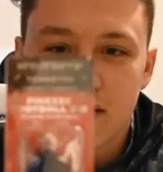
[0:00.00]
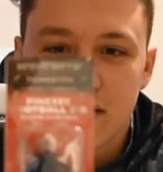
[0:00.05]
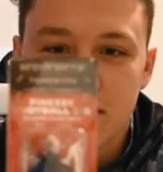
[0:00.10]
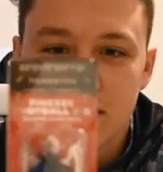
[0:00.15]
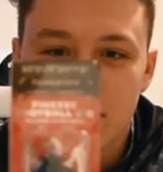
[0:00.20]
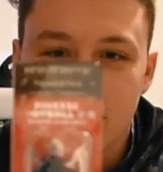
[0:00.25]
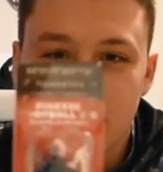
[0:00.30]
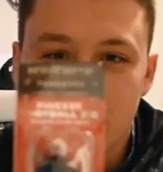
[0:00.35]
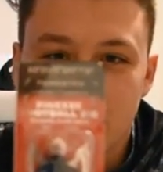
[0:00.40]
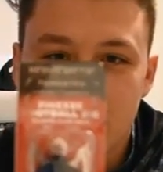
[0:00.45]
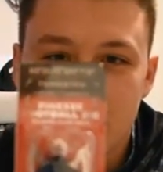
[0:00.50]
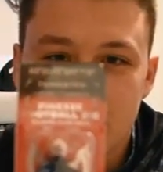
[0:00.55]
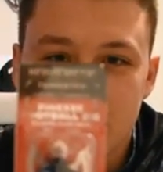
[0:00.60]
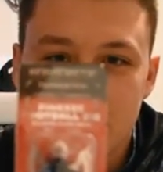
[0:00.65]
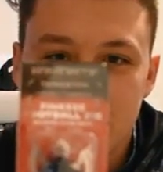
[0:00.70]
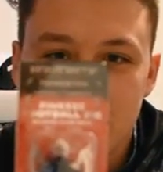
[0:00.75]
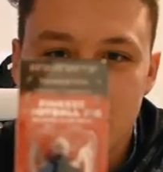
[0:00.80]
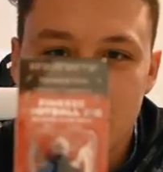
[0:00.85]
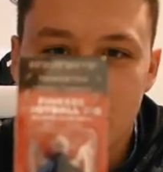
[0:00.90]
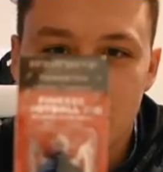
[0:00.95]
So we'll get into
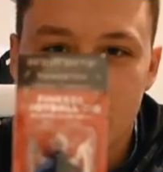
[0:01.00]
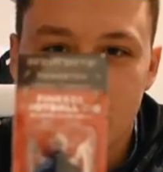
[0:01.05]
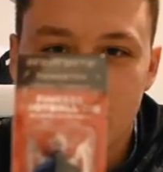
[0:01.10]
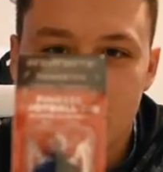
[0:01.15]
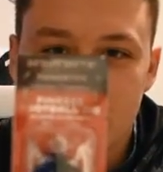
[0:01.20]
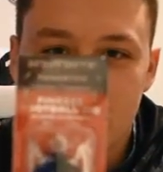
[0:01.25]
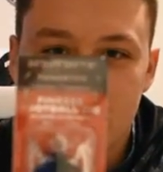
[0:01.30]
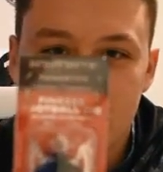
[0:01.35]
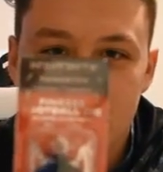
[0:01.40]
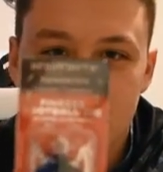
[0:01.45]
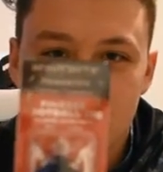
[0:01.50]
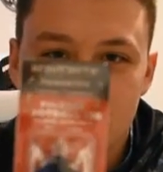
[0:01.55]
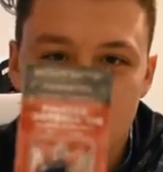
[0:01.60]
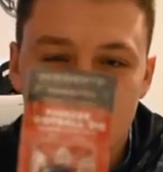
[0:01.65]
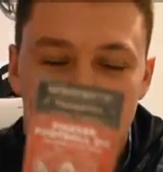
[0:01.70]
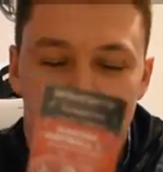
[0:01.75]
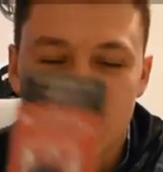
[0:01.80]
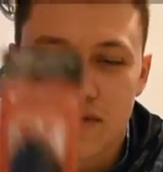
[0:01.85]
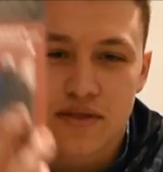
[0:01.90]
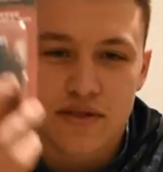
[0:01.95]
that too.
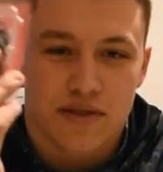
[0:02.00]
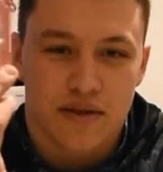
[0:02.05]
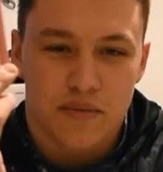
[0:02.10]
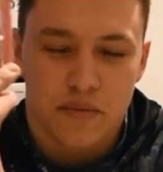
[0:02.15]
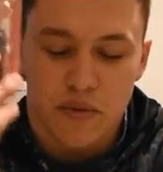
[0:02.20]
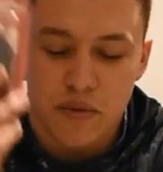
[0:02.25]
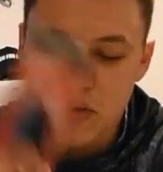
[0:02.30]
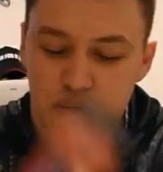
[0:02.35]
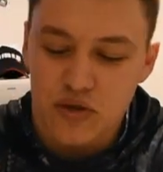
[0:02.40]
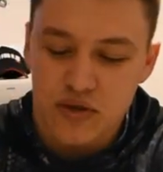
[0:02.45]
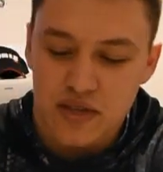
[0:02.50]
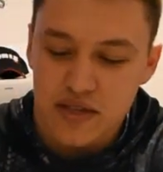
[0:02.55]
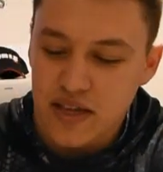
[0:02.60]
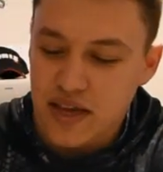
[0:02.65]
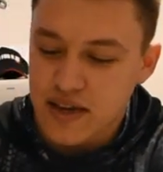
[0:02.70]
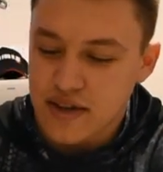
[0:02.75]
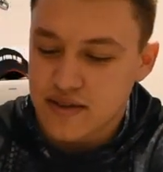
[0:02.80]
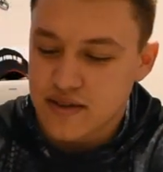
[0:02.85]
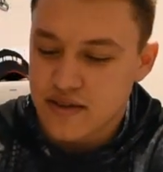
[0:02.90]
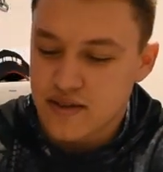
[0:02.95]
I'm going to be using
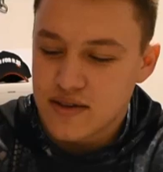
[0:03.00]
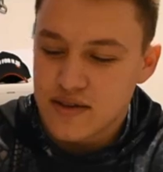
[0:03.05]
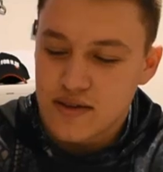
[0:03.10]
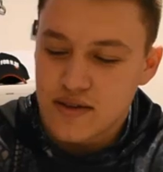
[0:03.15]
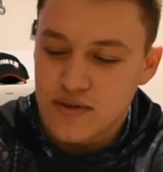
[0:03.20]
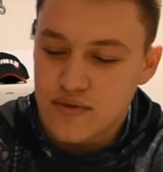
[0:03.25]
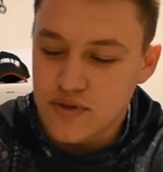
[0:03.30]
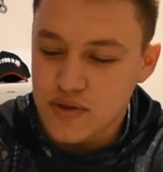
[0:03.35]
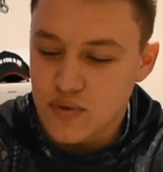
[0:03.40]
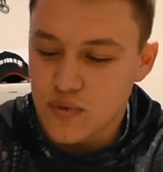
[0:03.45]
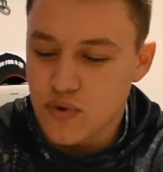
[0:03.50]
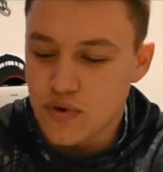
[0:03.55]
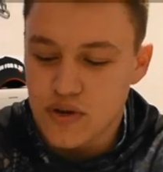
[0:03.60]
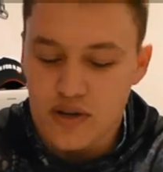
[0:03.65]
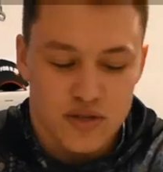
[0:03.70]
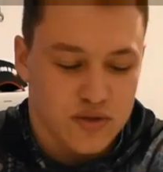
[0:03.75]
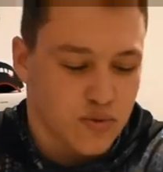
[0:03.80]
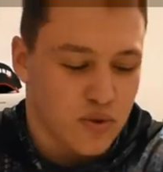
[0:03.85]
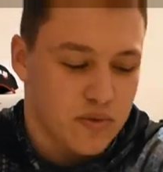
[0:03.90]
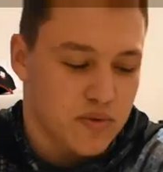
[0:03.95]
that when the water
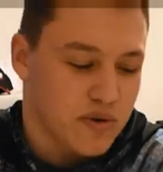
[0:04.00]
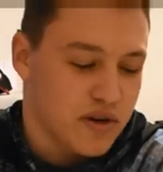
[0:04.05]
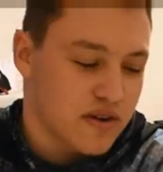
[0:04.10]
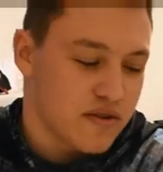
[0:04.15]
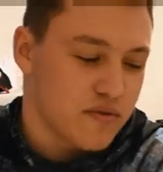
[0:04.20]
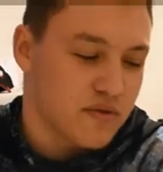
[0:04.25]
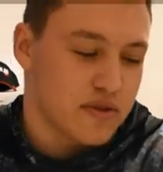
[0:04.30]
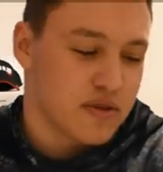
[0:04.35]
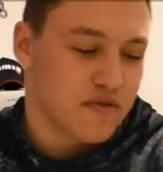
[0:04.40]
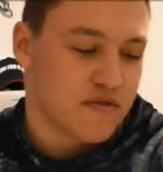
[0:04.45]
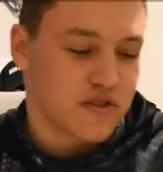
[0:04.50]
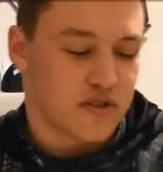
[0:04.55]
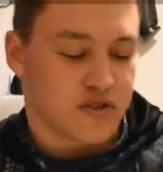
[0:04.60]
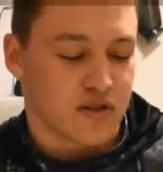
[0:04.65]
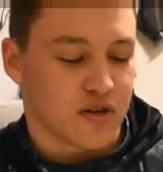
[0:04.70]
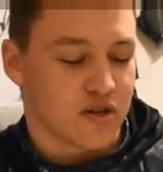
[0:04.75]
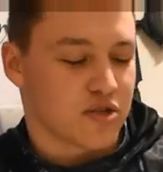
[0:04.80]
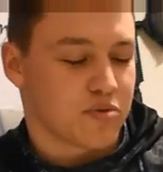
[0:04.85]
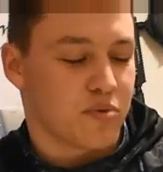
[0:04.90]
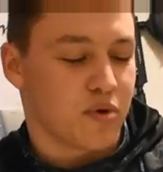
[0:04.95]
gets warmer out, when the fish
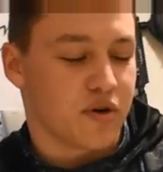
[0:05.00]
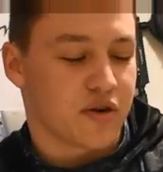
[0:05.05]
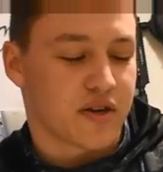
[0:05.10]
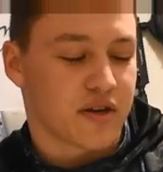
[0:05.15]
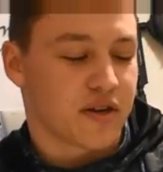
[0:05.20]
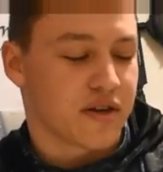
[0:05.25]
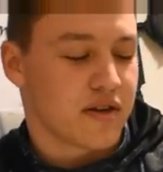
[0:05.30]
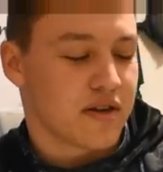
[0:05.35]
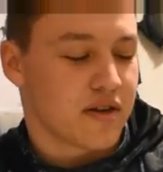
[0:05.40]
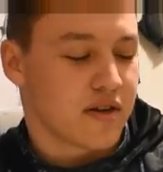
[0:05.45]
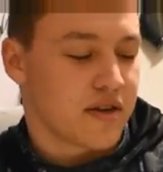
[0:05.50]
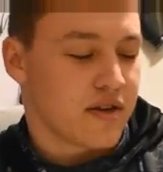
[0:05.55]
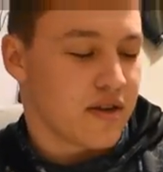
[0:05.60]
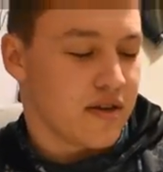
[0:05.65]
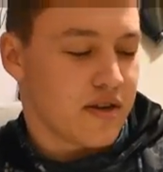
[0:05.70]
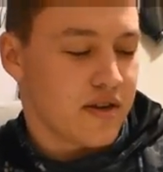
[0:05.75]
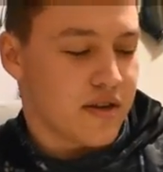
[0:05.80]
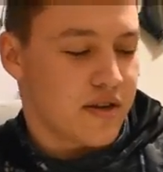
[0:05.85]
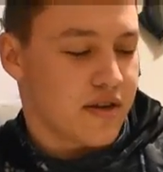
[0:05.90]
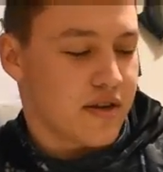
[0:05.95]
start spawning.
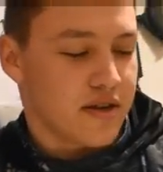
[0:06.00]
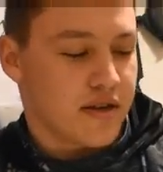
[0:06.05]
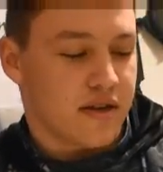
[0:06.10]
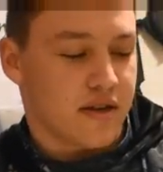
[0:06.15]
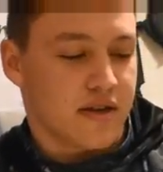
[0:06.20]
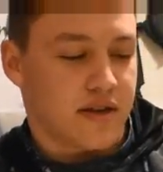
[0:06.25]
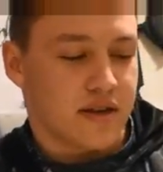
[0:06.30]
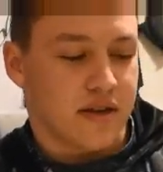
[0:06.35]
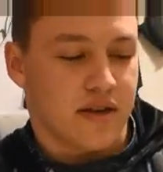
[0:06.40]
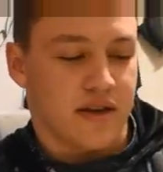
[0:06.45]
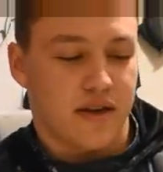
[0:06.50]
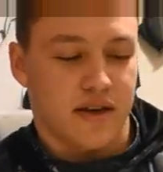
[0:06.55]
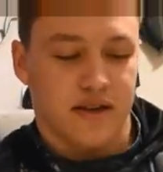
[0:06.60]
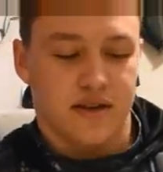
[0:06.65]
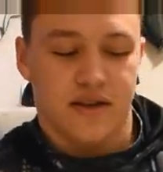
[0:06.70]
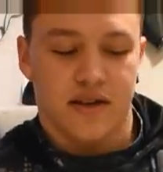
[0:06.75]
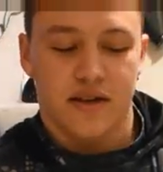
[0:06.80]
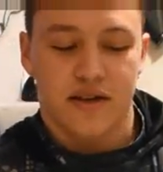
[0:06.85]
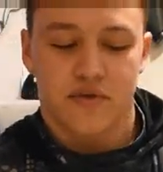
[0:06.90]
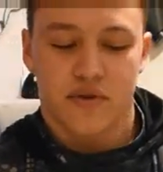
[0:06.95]
And
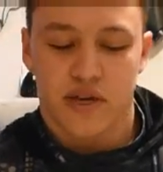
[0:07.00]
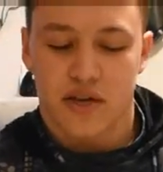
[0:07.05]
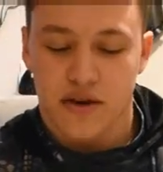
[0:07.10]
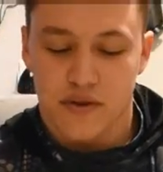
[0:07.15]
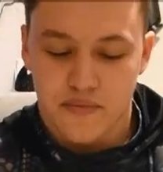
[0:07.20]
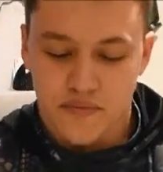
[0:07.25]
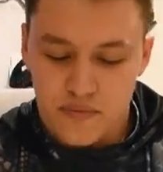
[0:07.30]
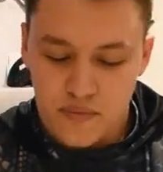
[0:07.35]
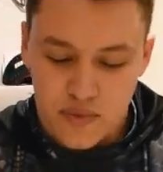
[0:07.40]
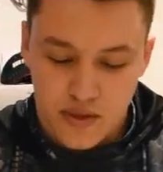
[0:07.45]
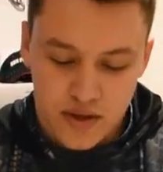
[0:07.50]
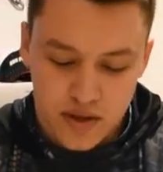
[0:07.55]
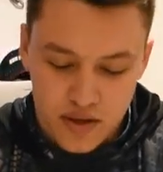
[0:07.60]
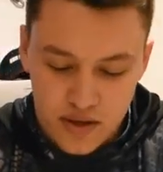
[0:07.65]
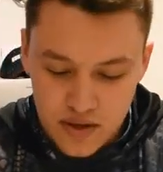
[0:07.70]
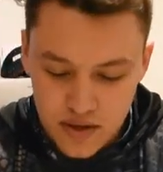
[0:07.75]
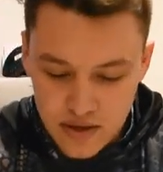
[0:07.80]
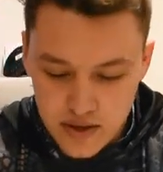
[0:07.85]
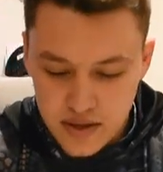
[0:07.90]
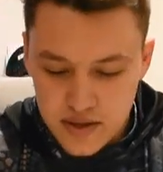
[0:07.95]
here we go.
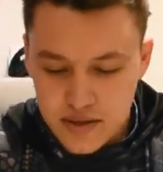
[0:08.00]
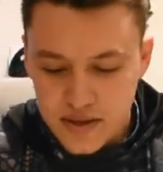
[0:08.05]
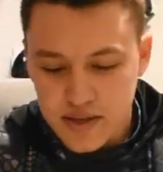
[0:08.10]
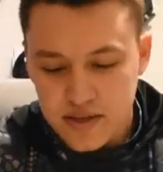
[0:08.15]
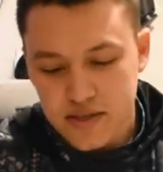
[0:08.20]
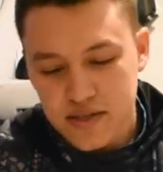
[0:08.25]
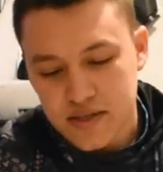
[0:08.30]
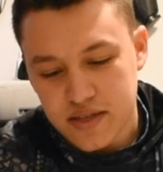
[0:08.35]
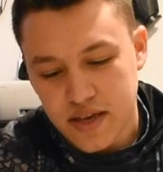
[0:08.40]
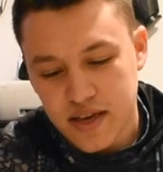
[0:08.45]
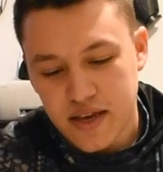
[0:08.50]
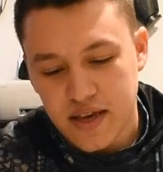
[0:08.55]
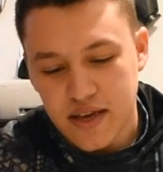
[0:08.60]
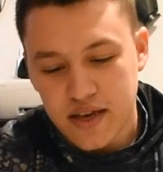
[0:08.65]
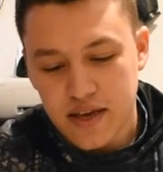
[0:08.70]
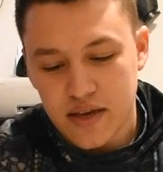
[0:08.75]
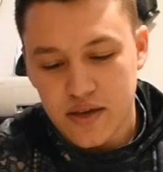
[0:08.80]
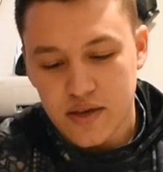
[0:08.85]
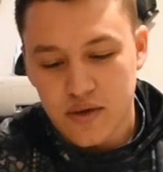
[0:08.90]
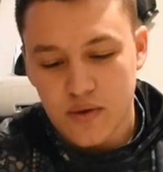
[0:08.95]
This is
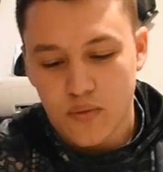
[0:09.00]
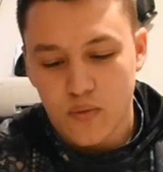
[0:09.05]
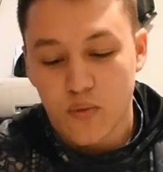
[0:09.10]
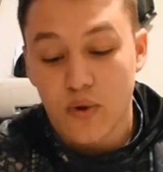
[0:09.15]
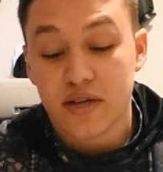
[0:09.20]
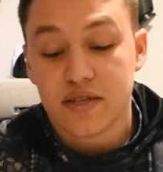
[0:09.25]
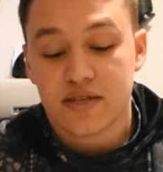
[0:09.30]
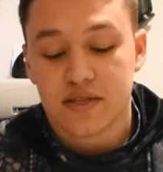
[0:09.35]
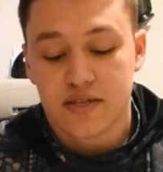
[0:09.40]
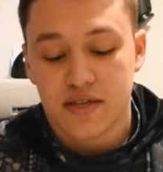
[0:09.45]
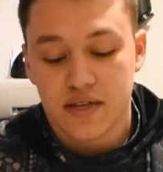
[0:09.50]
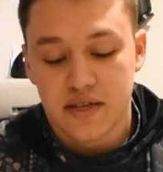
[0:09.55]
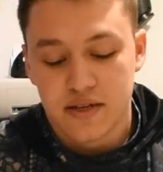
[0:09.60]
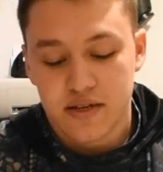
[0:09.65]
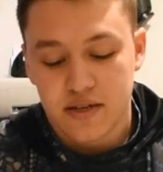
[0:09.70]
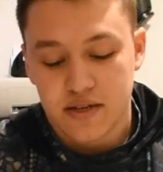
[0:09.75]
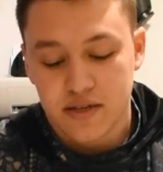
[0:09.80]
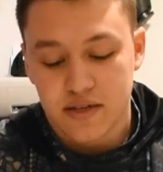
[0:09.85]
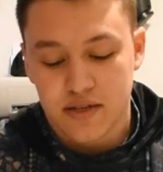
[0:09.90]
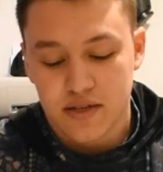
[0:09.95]
a
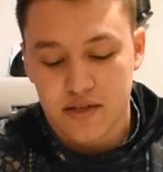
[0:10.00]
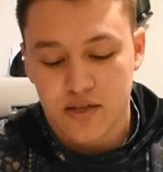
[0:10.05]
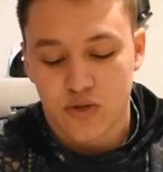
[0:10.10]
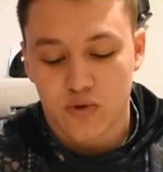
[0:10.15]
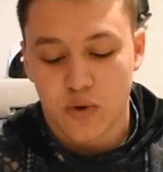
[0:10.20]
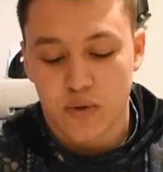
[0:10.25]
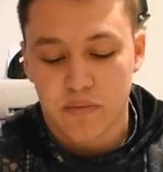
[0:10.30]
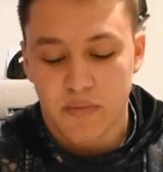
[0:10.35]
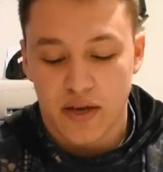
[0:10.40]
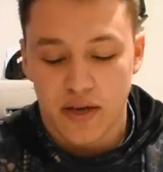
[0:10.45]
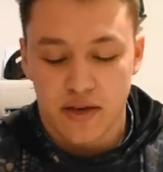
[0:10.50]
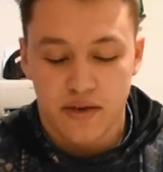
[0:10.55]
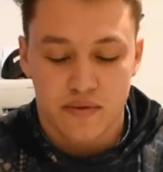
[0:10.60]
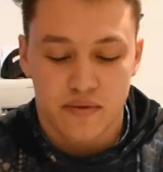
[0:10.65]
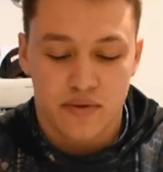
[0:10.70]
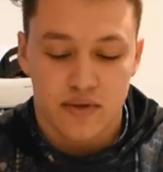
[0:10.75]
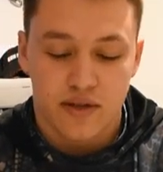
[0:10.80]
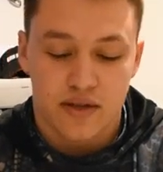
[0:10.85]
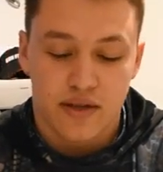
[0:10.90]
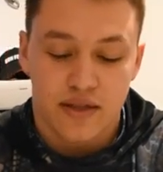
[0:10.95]
Westin swim bait.
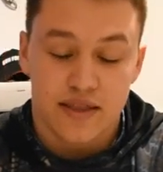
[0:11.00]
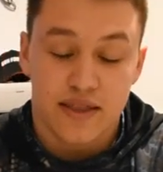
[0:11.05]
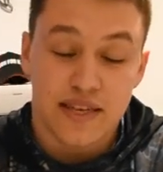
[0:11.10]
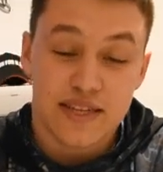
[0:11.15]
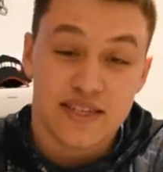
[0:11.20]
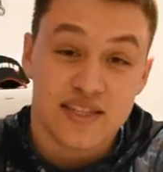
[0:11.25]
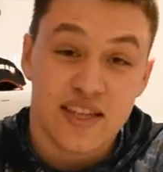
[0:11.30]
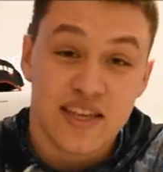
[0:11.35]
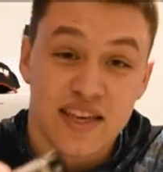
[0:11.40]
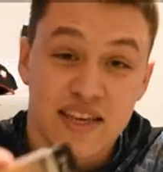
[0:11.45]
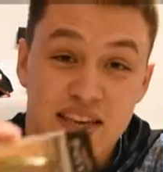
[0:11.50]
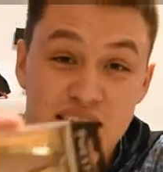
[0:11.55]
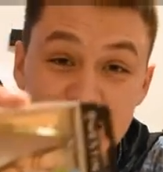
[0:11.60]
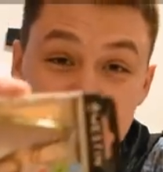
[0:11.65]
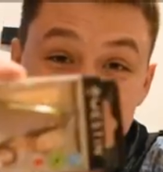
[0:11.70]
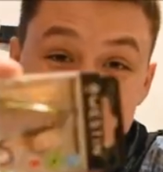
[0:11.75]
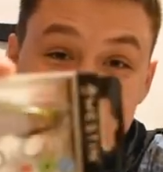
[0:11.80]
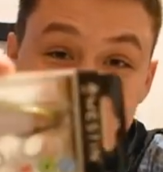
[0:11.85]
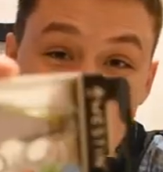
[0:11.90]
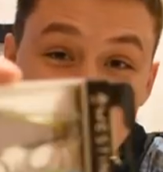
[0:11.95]
This thing
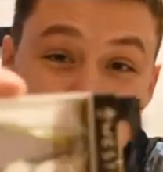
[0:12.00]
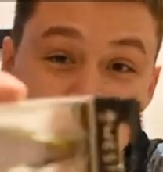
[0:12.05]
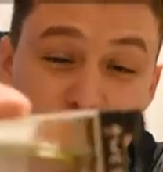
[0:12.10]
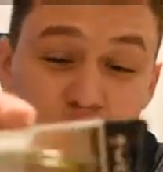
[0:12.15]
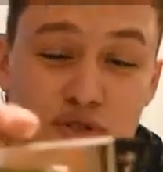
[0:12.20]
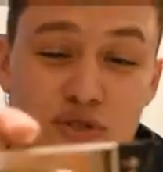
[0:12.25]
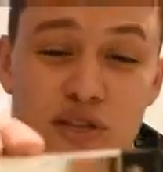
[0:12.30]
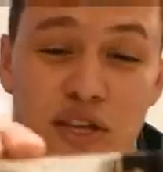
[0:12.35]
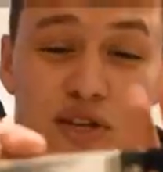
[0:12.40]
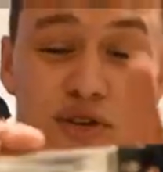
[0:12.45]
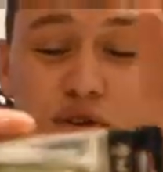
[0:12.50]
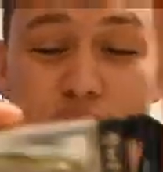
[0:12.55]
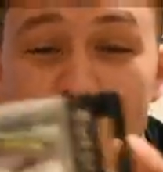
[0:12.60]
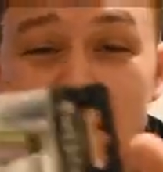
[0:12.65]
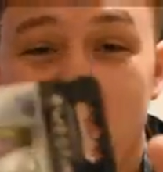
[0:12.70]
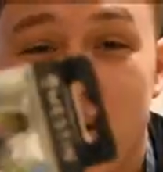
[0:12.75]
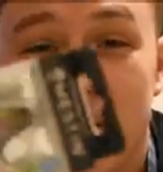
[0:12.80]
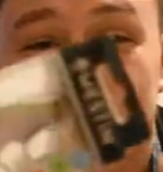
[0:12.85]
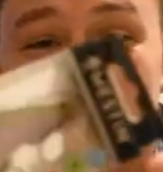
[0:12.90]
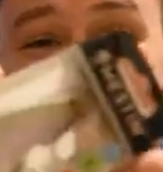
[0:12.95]
is huge. Can you compare